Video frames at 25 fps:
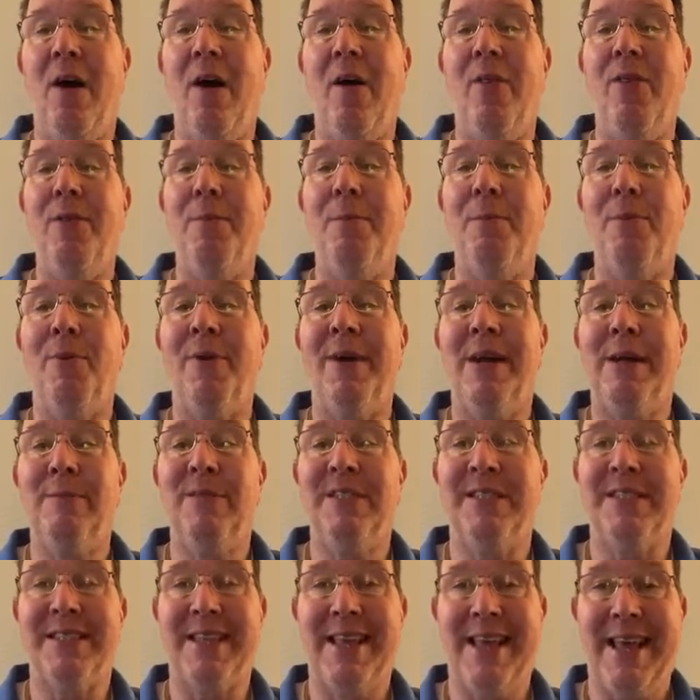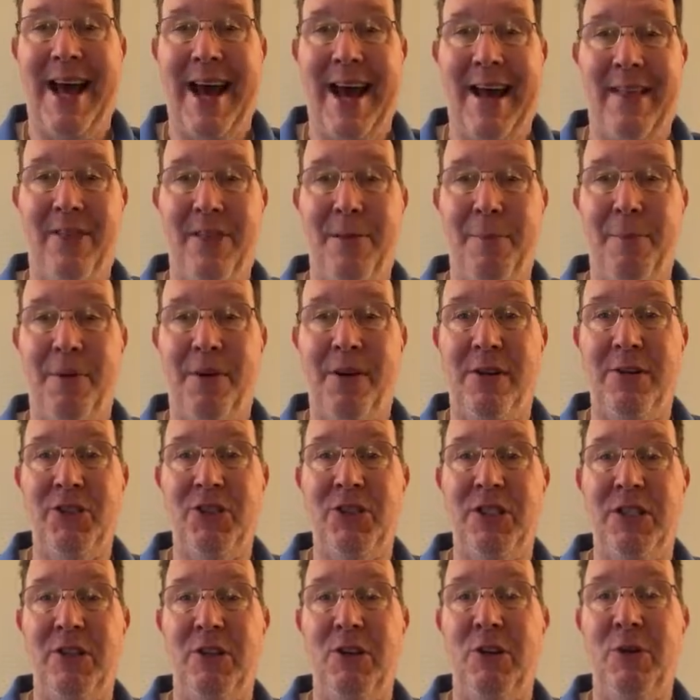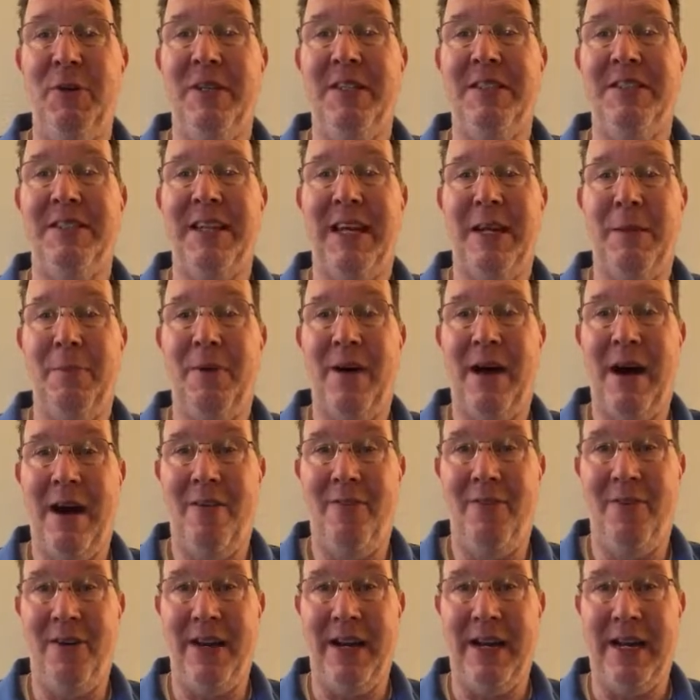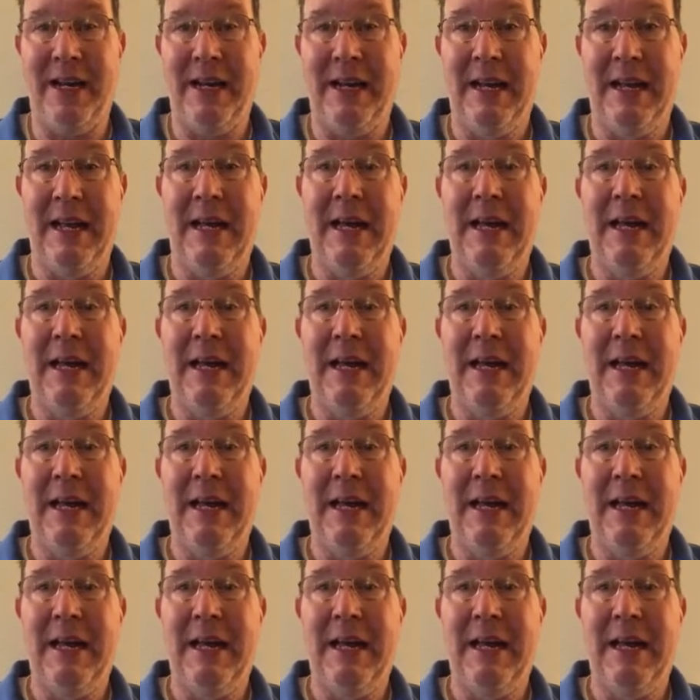on the premise that the person who is in poverty